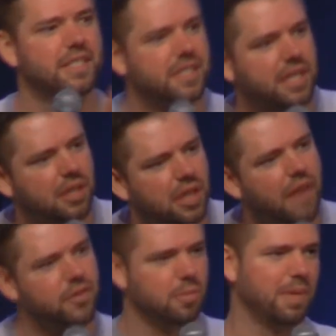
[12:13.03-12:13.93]
still
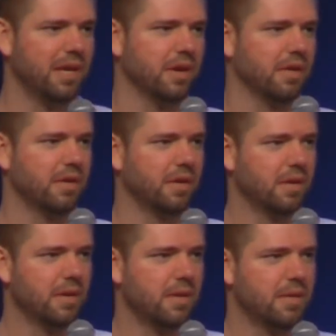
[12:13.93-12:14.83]
love you, Peter."
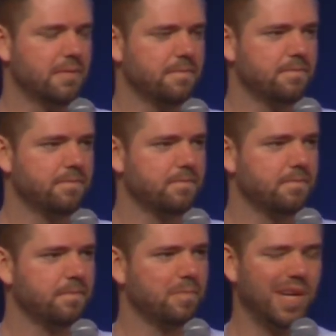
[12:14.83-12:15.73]

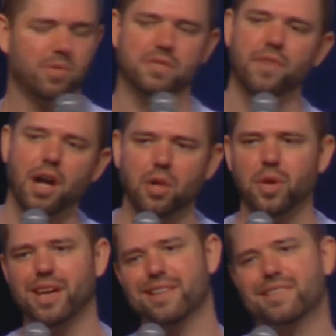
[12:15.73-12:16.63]
But he was
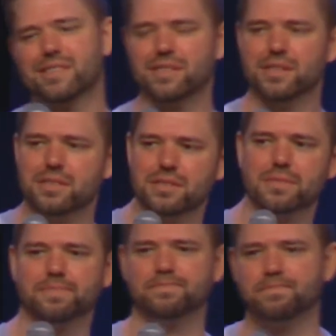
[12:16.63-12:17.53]
following at a distance.